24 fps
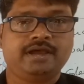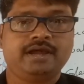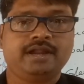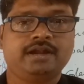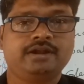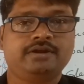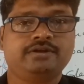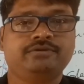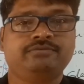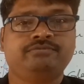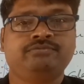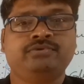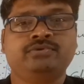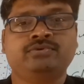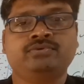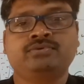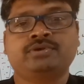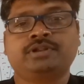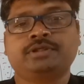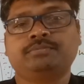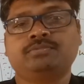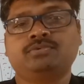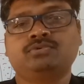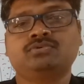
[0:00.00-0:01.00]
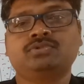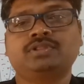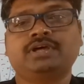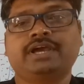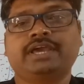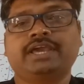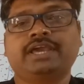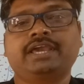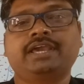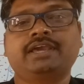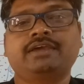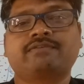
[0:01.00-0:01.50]
And if you remove
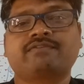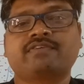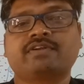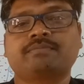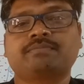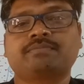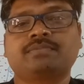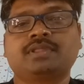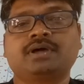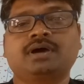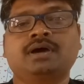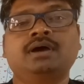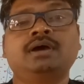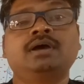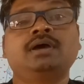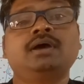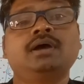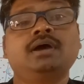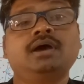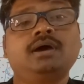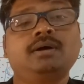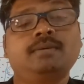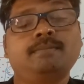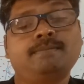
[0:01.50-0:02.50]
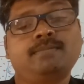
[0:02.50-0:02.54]
the air from the